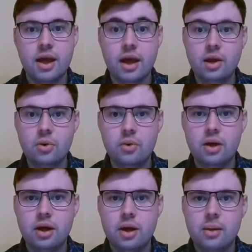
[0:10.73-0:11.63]
Hello,
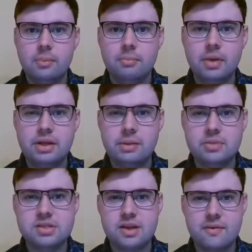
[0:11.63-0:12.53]
my name
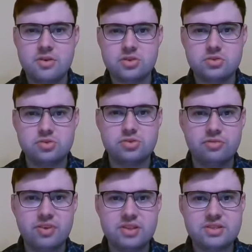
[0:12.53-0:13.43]
is Gavin Jones
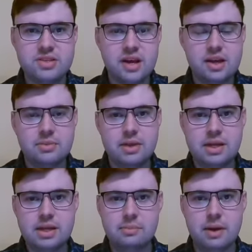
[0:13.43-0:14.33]
Griffiths and I'm the
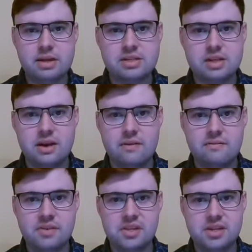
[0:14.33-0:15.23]
lead ambassador
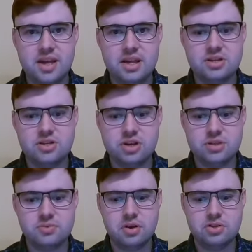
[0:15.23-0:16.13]
for the Engage Change
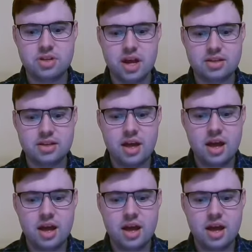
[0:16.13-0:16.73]
project